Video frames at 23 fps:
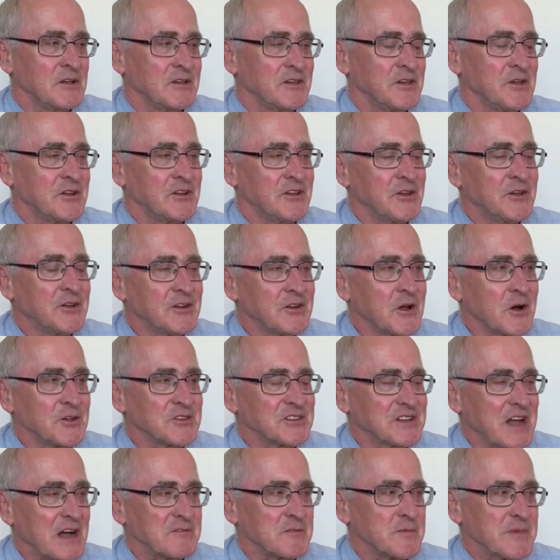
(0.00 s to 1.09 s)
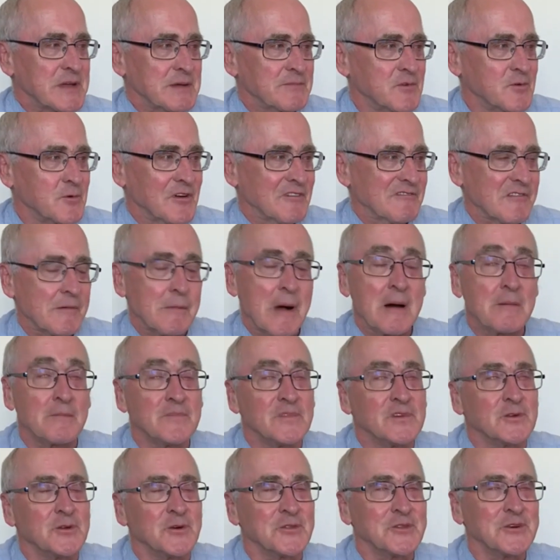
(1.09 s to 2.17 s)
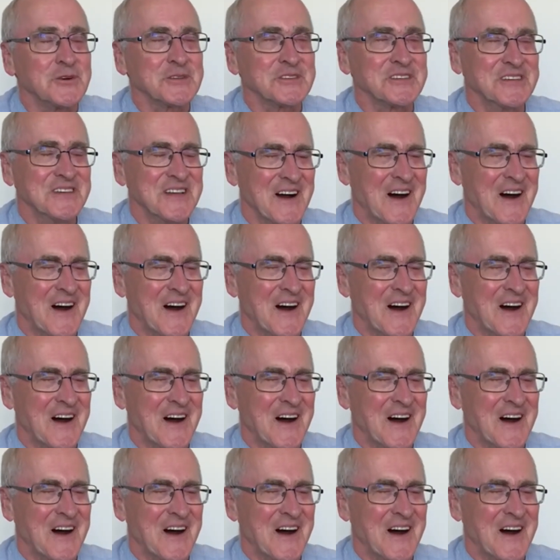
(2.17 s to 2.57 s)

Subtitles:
You can ask other people whether I'm humble or not.